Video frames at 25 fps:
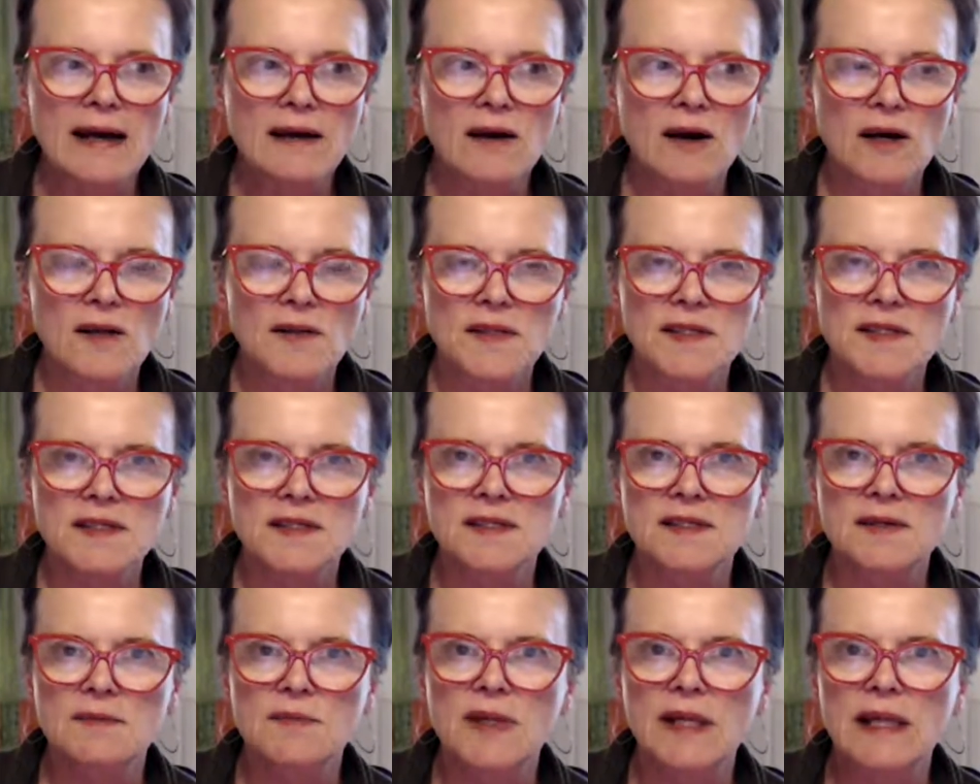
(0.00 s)
on the
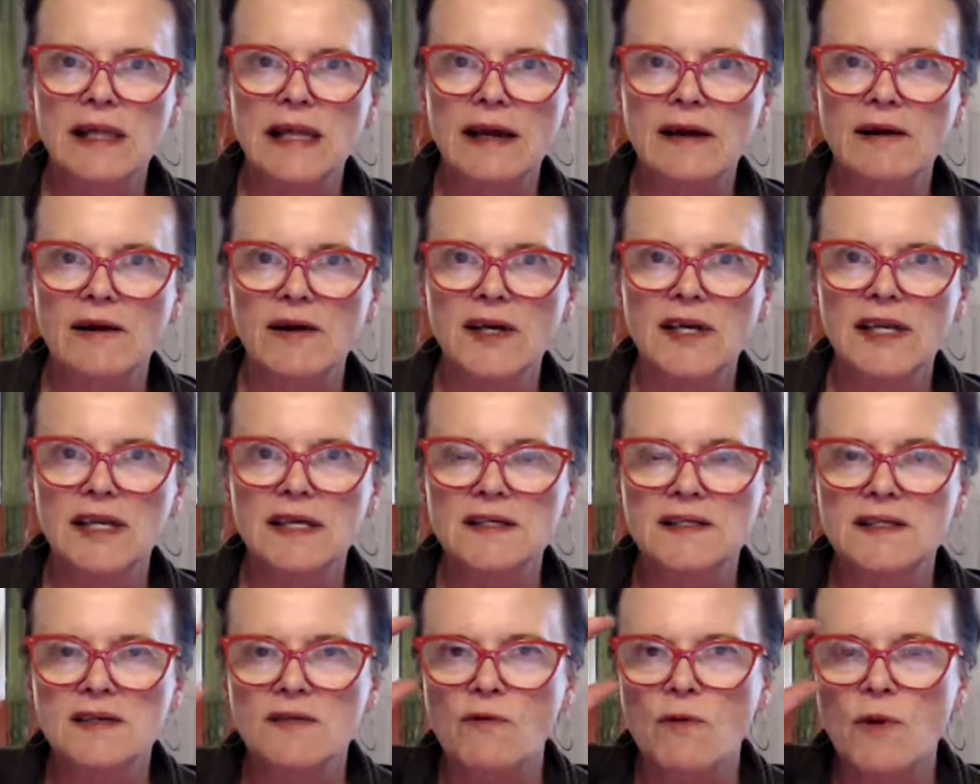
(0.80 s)

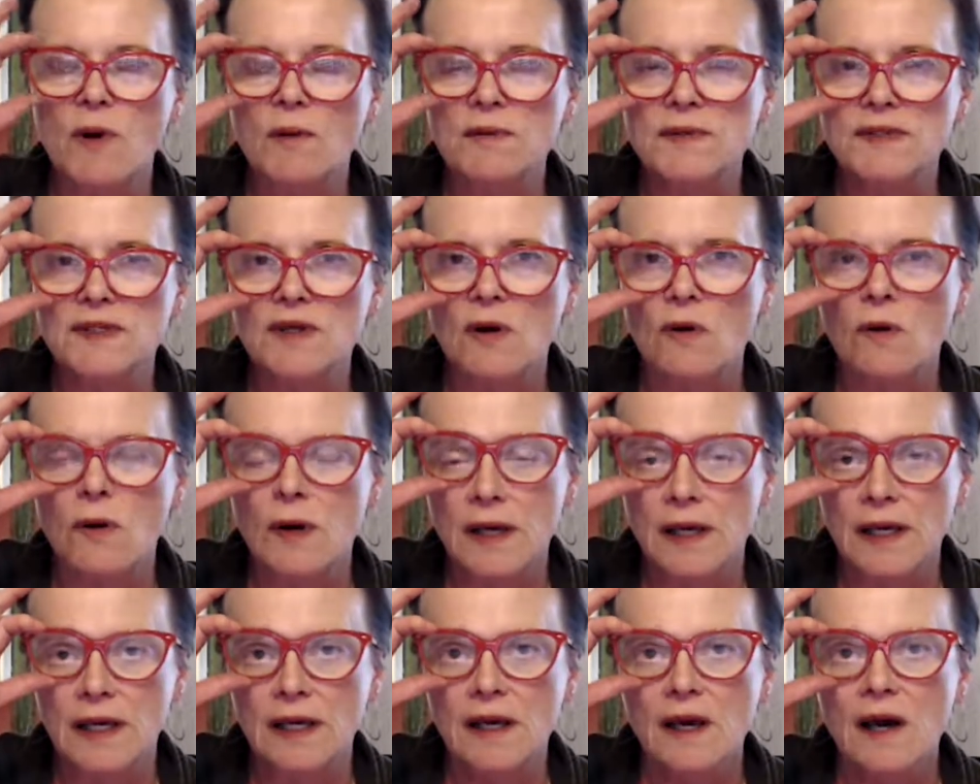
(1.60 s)
similarities of what was
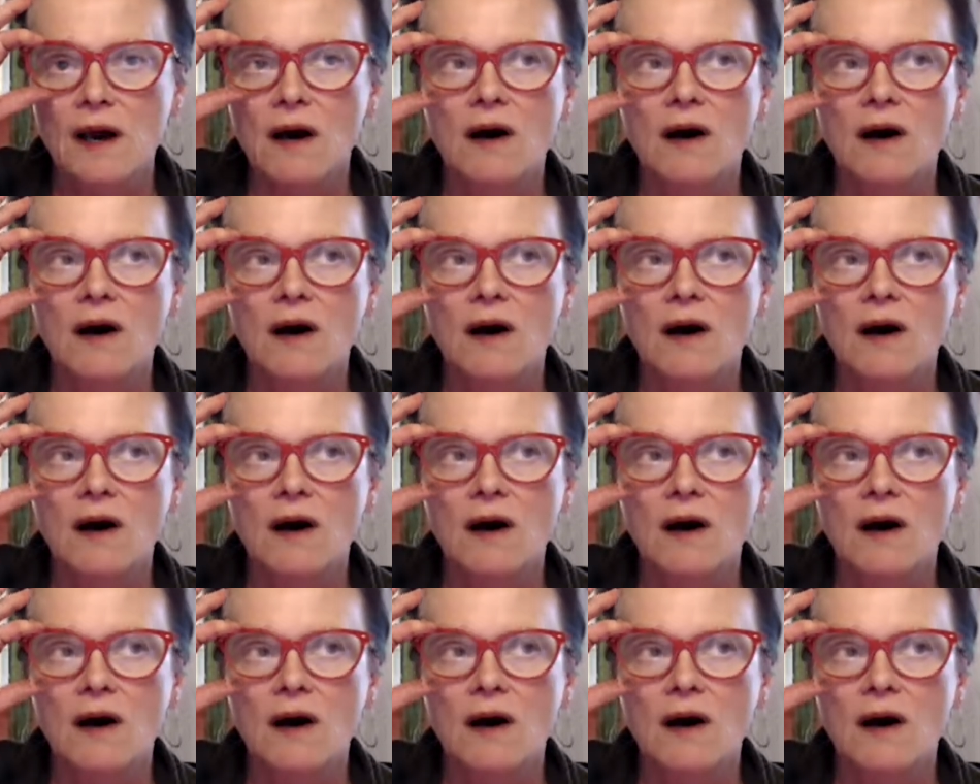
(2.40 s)
going